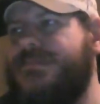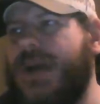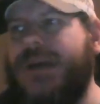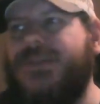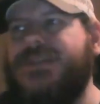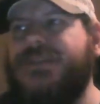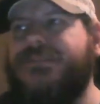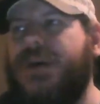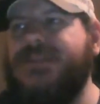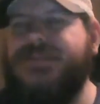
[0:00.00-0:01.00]
I don't see the
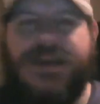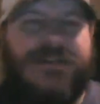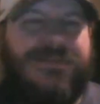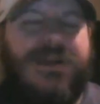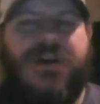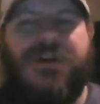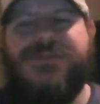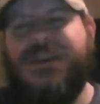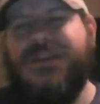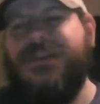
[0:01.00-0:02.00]
Bucs making playoffs either.